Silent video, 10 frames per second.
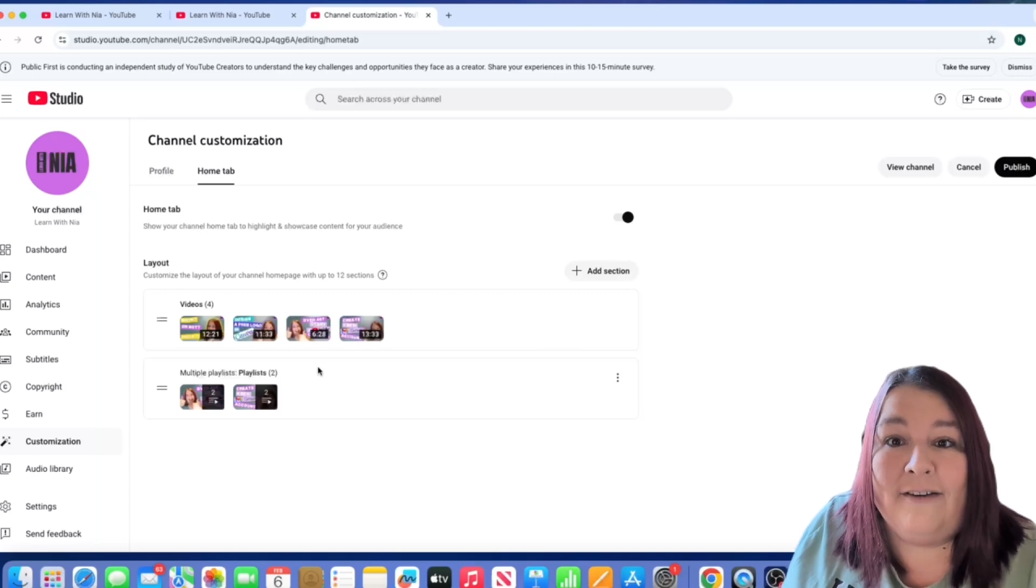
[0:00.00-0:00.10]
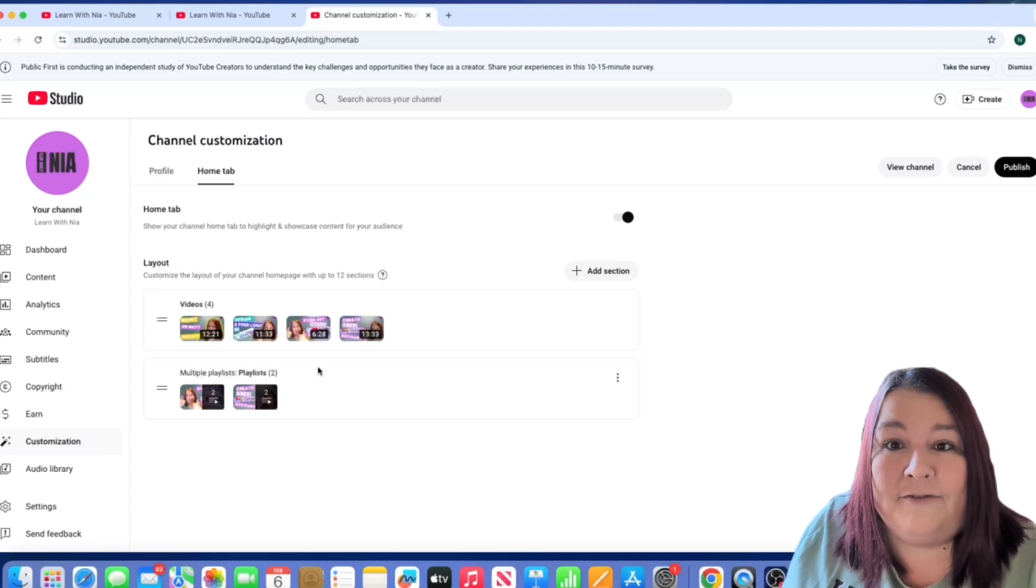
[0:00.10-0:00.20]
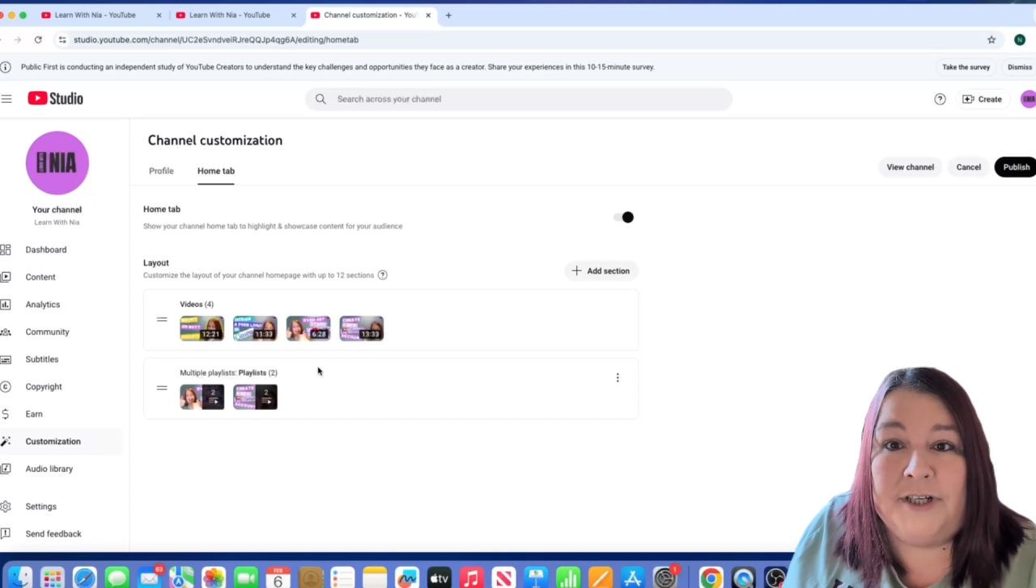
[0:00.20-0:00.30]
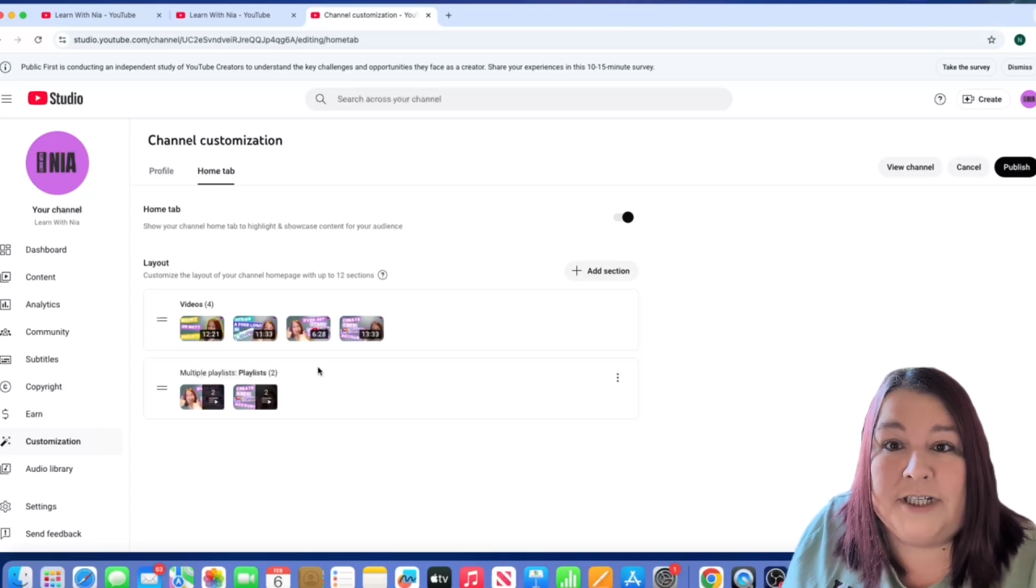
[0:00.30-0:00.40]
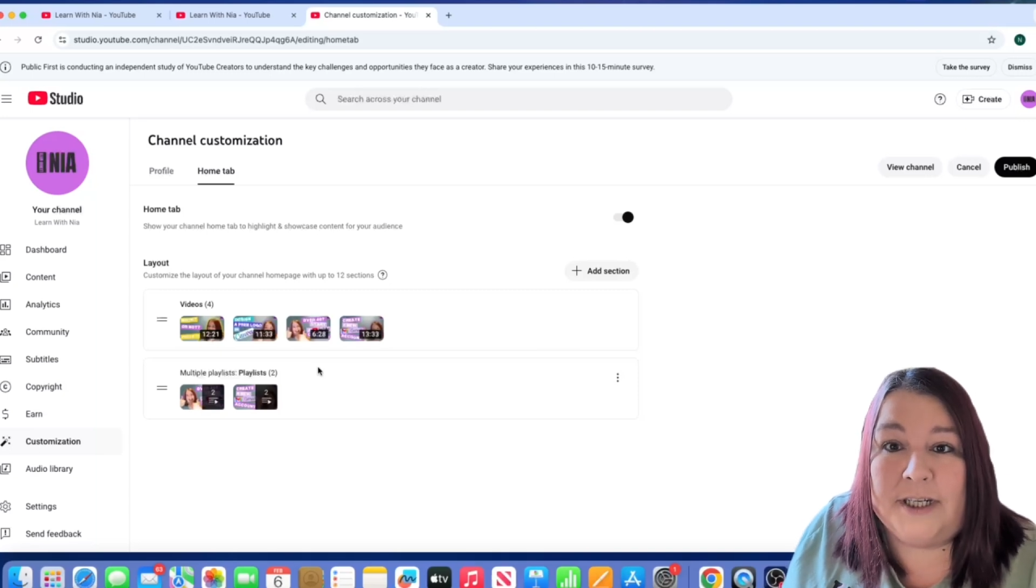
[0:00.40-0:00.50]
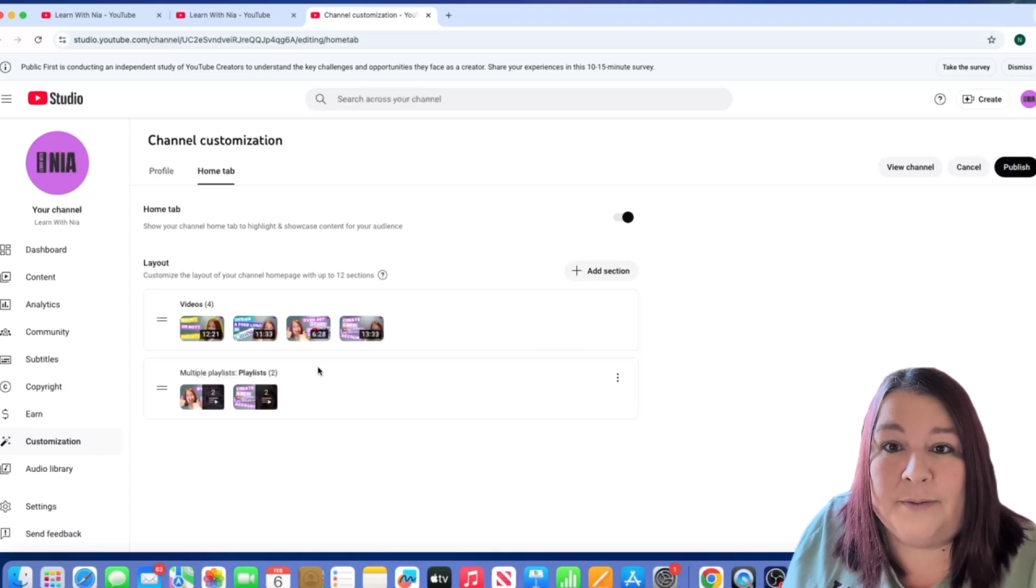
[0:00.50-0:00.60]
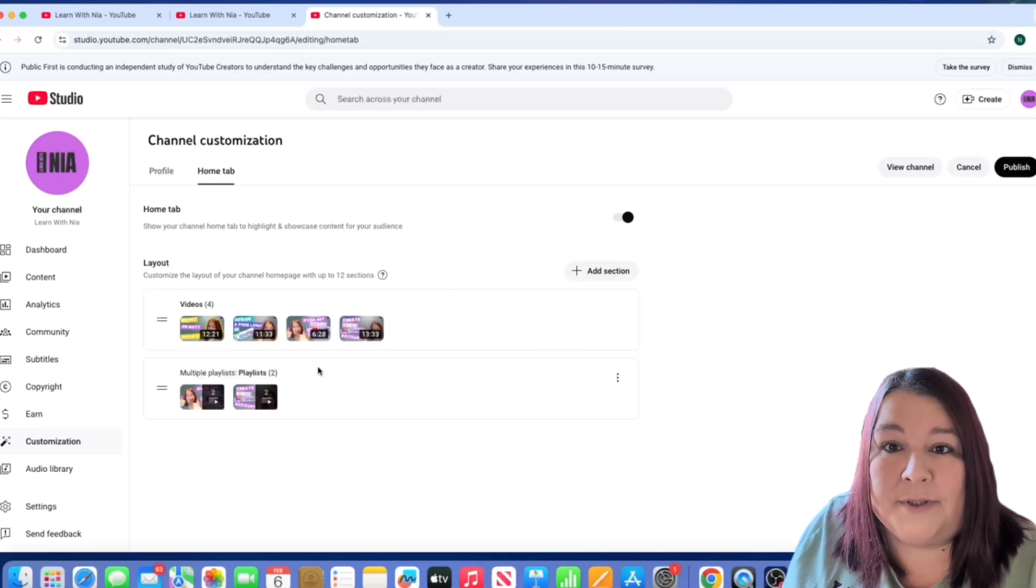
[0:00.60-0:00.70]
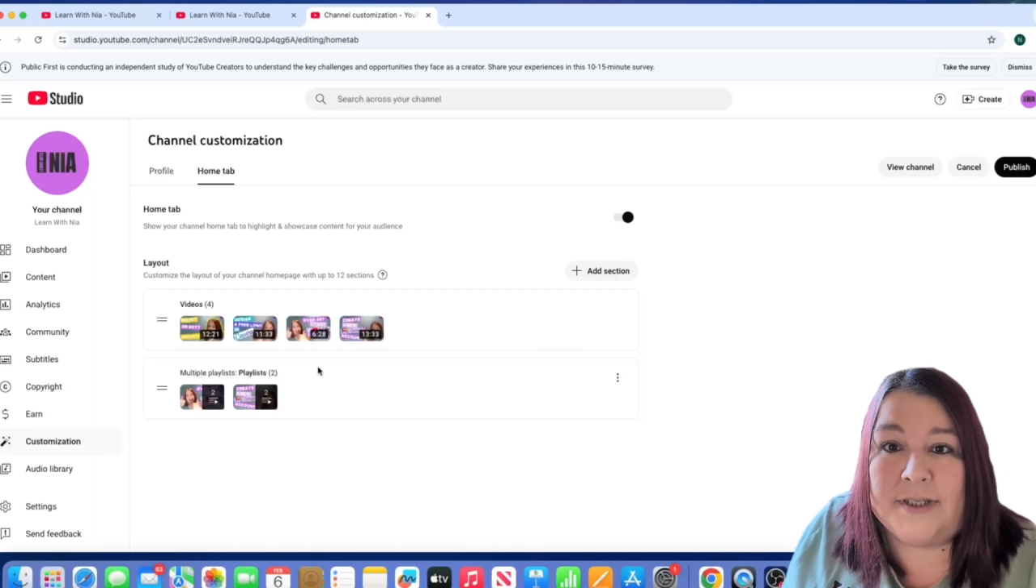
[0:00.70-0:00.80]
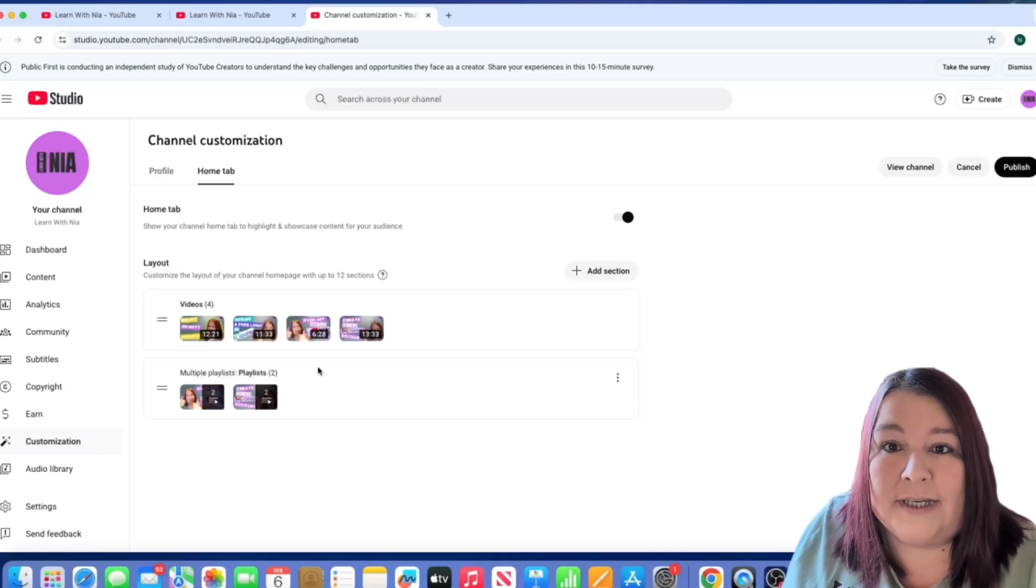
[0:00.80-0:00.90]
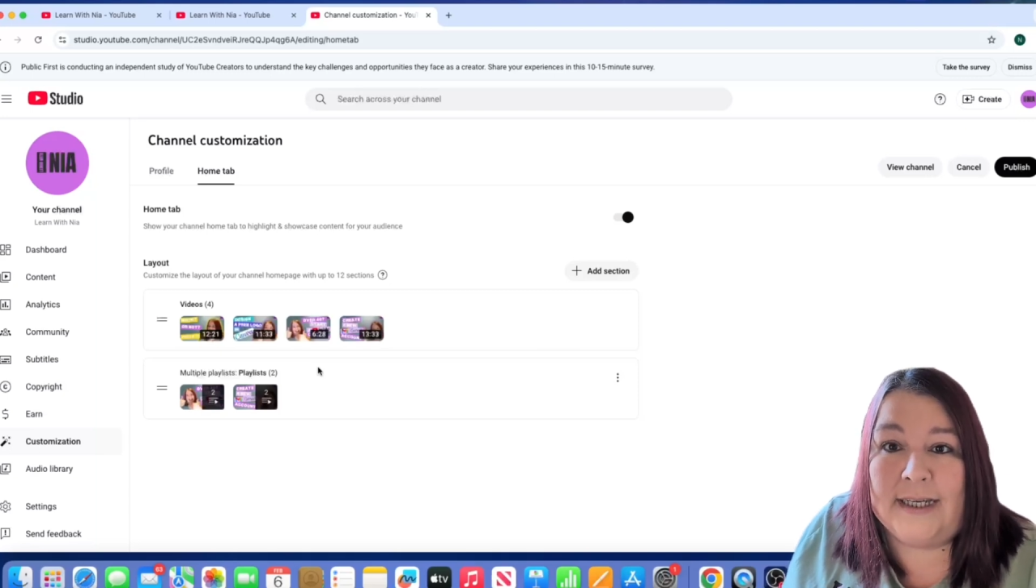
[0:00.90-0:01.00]
every
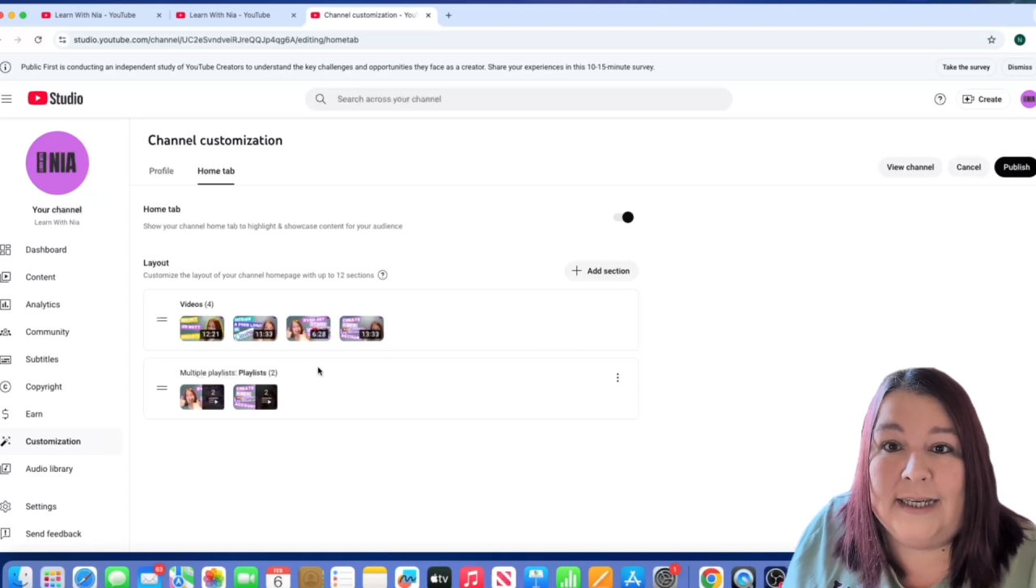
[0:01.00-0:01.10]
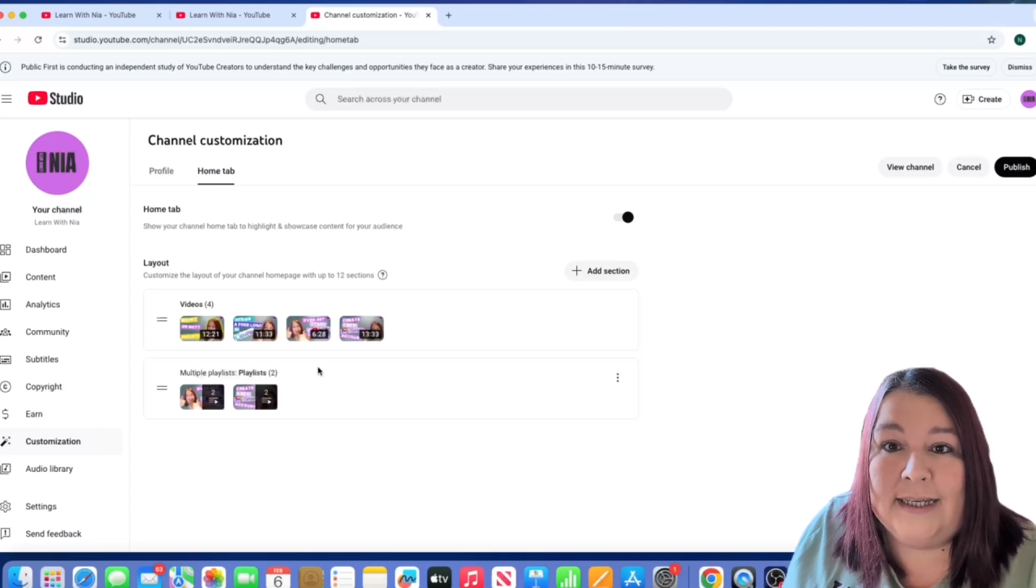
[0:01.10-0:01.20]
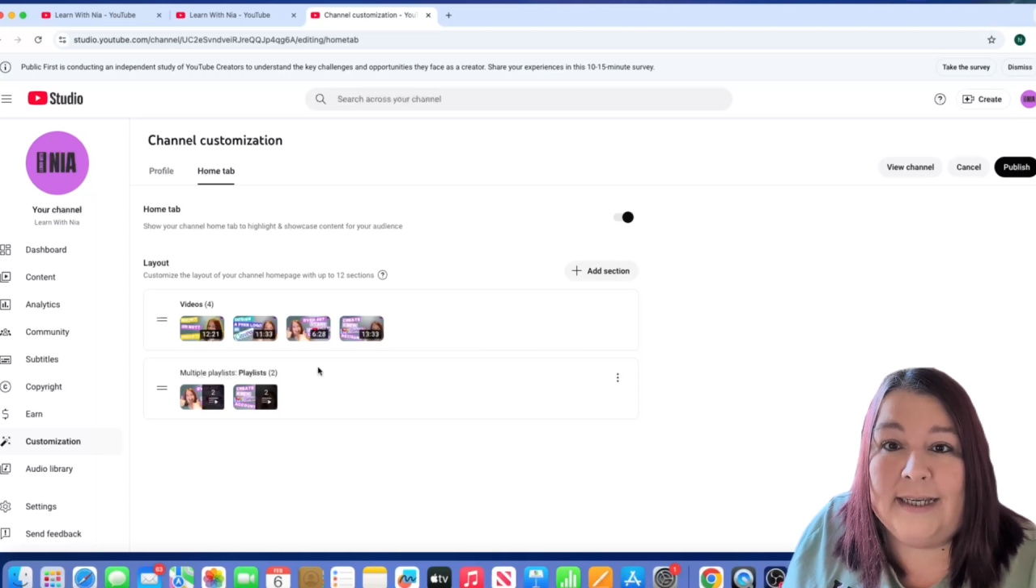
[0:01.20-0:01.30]
Tuesday